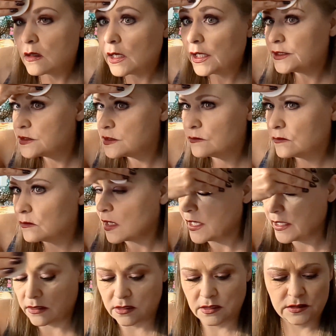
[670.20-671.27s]
I do
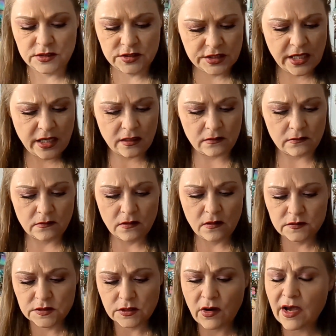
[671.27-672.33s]
like this shade,
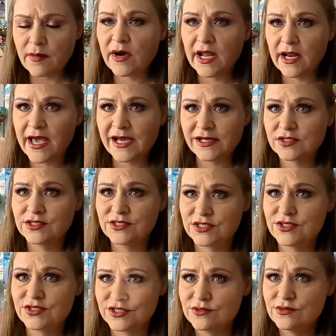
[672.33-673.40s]
so I might actually
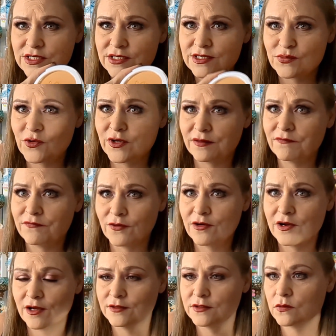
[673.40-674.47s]
just use this one for
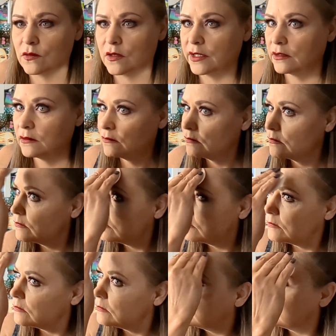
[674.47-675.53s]
contouring.
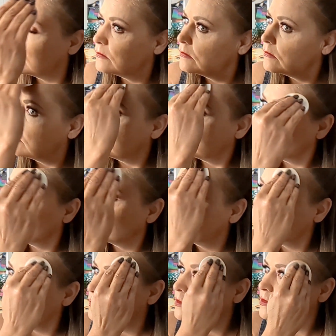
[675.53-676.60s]

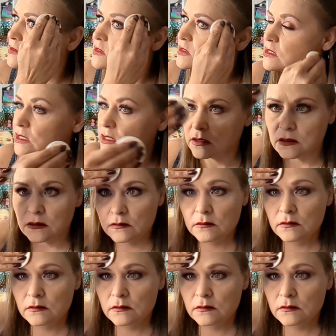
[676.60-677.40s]
We will see.